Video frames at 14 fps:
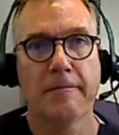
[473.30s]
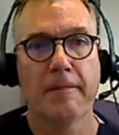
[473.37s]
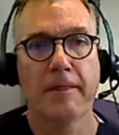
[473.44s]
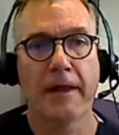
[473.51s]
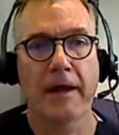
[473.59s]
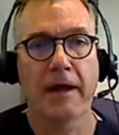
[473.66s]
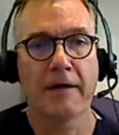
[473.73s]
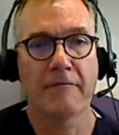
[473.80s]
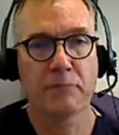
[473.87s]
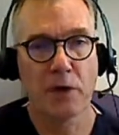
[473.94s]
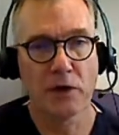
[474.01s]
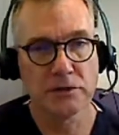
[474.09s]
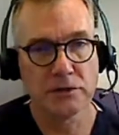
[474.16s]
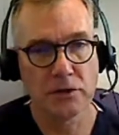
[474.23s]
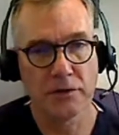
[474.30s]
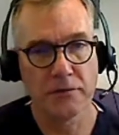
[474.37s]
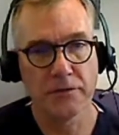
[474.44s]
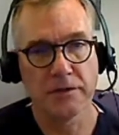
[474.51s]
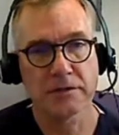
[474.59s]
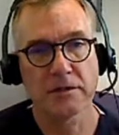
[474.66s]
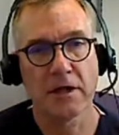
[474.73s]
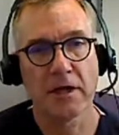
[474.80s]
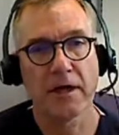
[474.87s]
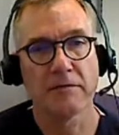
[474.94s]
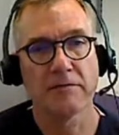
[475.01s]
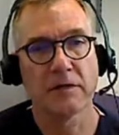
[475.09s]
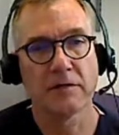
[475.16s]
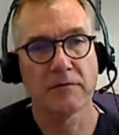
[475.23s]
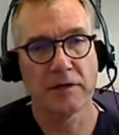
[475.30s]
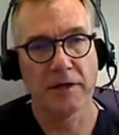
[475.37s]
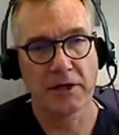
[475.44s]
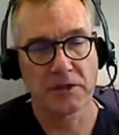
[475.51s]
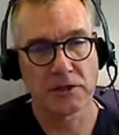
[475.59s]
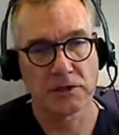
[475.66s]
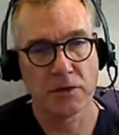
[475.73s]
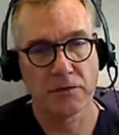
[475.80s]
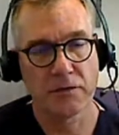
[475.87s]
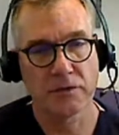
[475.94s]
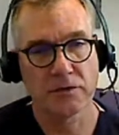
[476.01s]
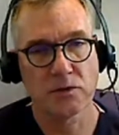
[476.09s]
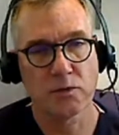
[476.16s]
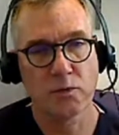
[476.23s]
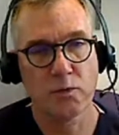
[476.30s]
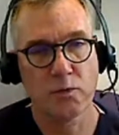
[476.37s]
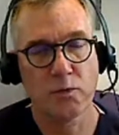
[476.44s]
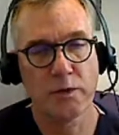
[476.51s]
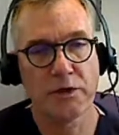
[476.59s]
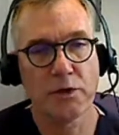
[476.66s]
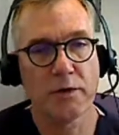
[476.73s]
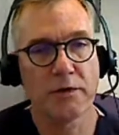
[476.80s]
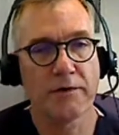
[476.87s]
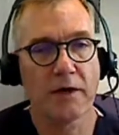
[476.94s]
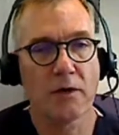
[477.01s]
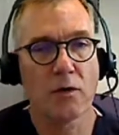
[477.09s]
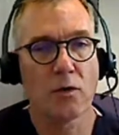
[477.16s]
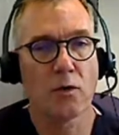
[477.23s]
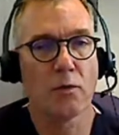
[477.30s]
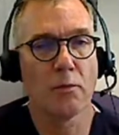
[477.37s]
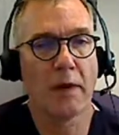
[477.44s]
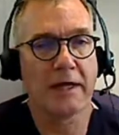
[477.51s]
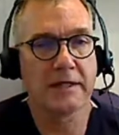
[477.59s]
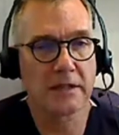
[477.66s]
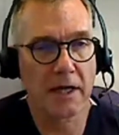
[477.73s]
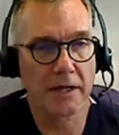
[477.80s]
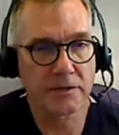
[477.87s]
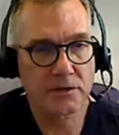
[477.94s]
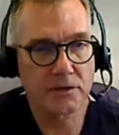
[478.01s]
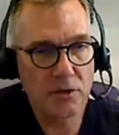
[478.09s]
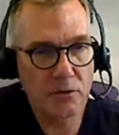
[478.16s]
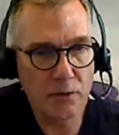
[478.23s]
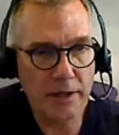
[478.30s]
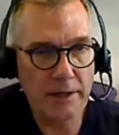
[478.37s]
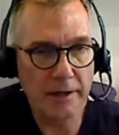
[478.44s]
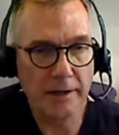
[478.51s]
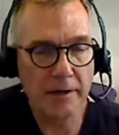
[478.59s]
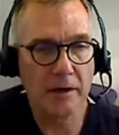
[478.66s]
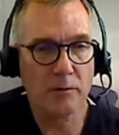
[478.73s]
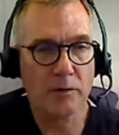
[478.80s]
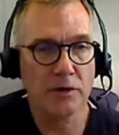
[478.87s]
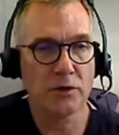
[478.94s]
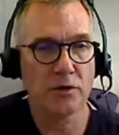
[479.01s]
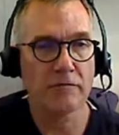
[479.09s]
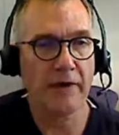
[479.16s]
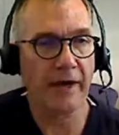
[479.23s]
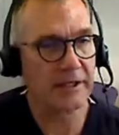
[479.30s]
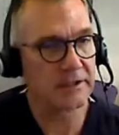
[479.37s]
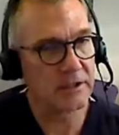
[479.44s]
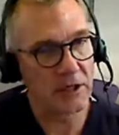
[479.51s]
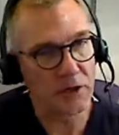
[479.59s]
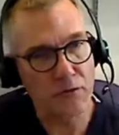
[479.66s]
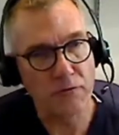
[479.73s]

that I have posted on this and I have given lectures on this, we do a thing called baseline screening and we do a vaccine